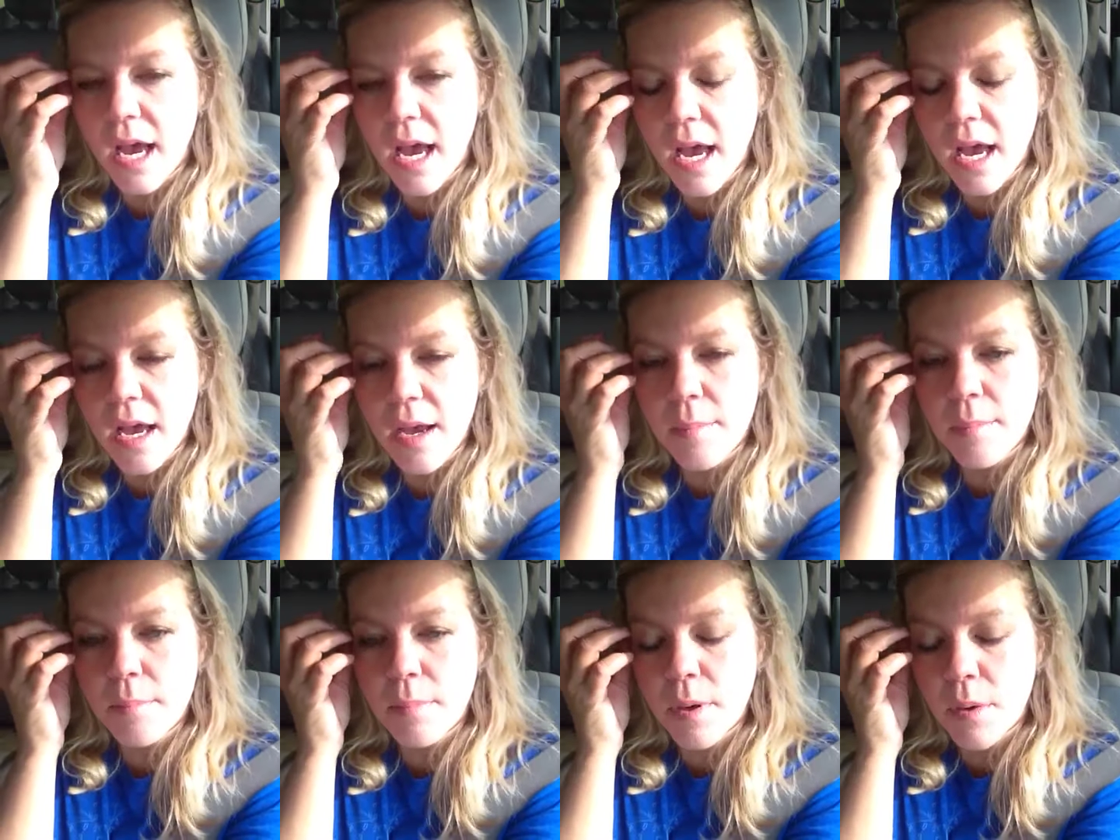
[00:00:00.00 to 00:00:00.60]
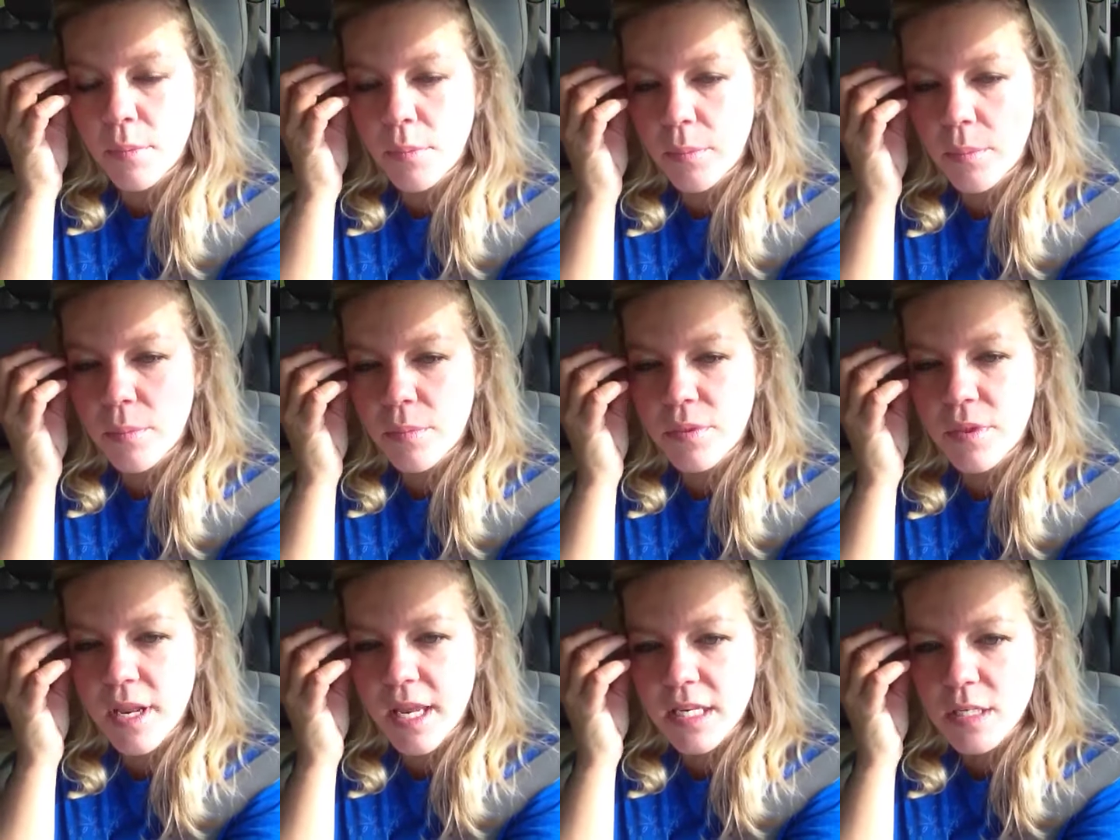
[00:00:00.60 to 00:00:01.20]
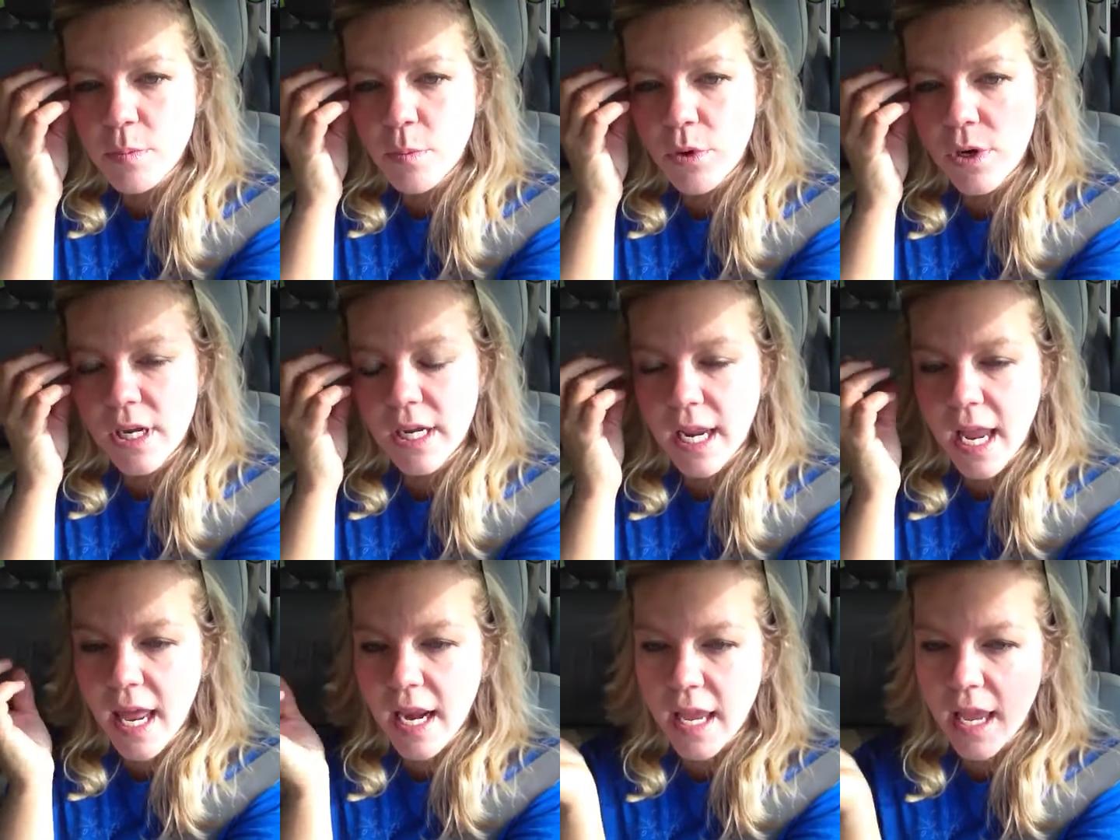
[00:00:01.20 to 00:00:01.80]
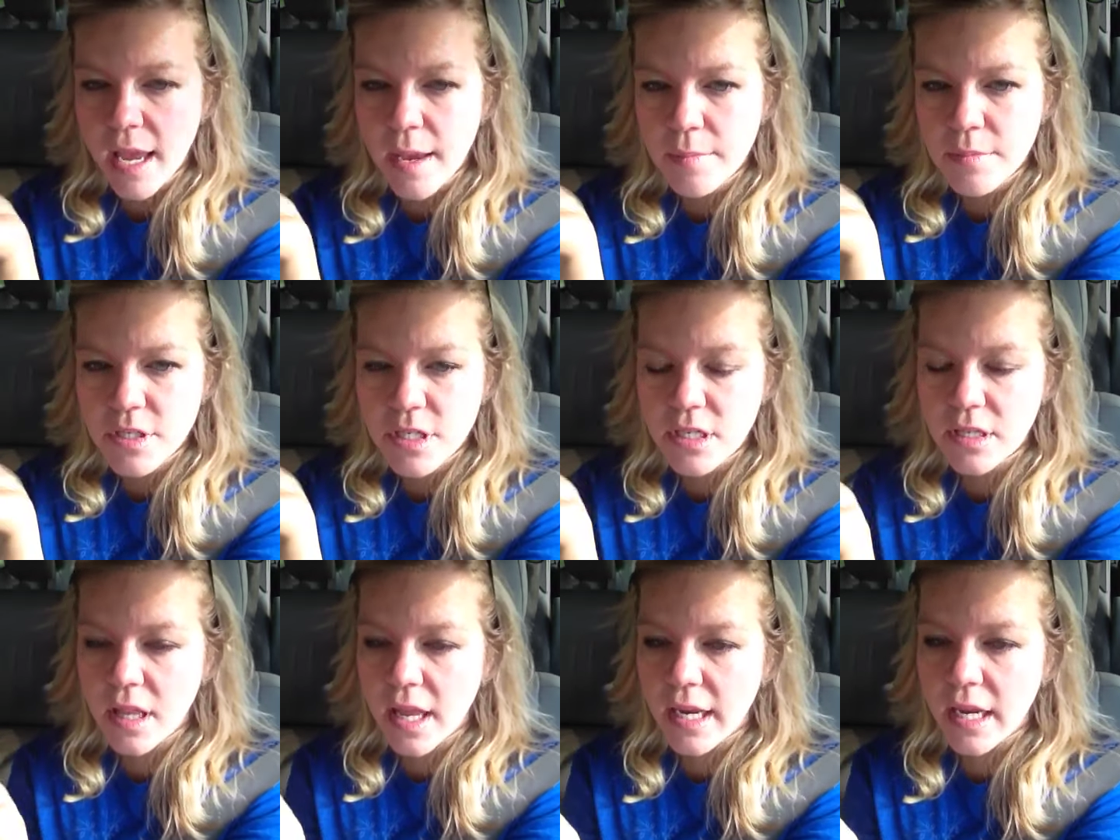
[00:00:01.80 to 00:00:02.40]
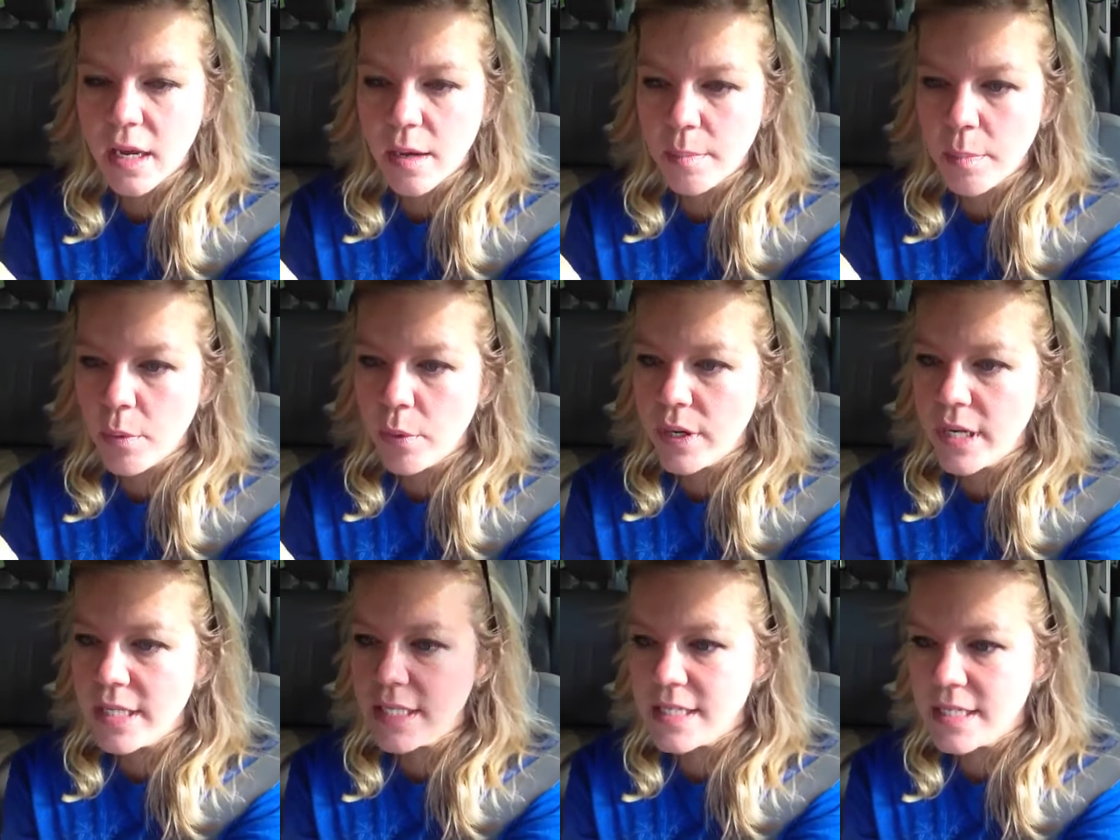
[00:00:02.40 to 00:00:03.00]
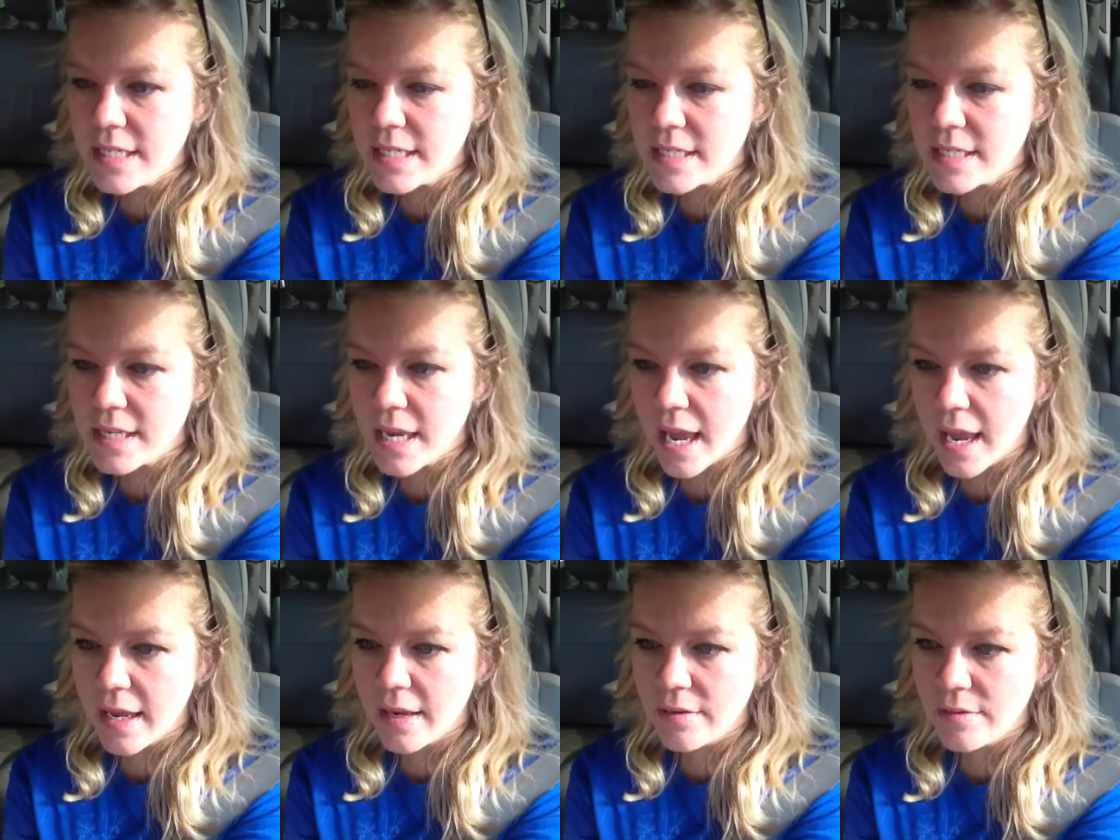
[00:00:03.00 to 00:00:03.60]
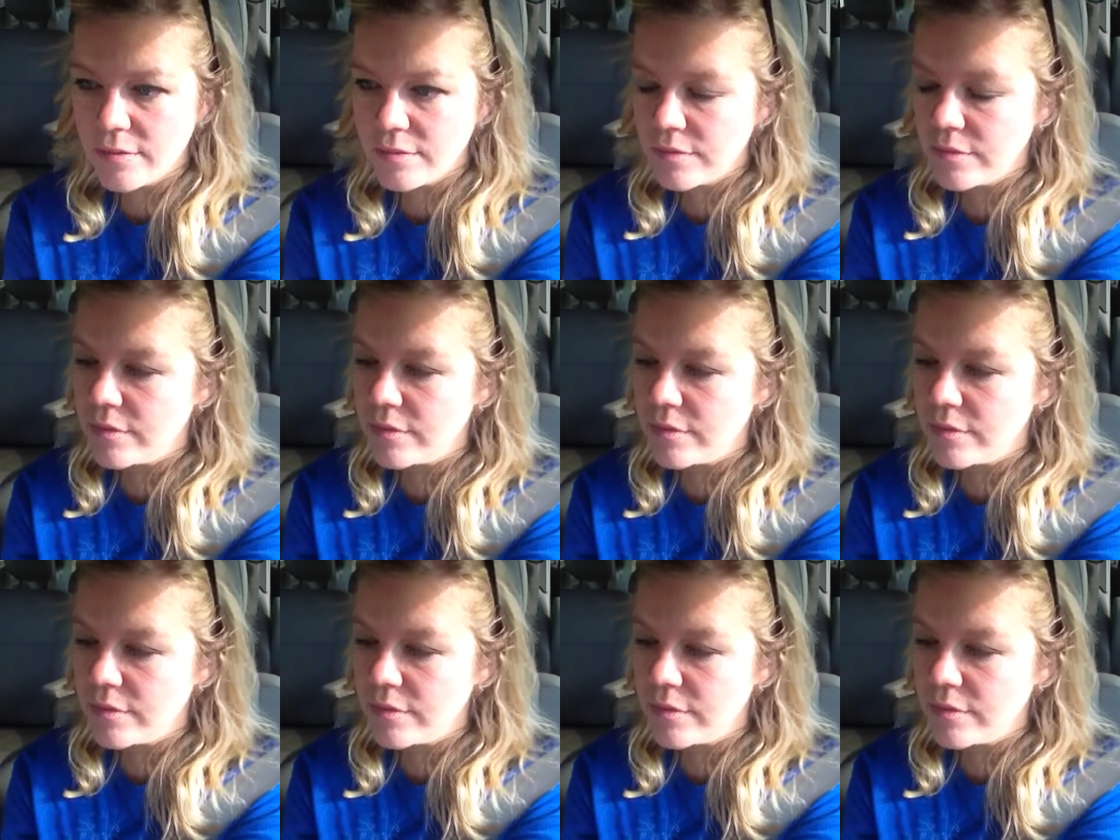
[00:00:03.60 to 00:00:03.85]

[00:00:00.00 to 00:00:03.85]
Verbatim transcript: Um, but next morning got up to like a 0.6 gain.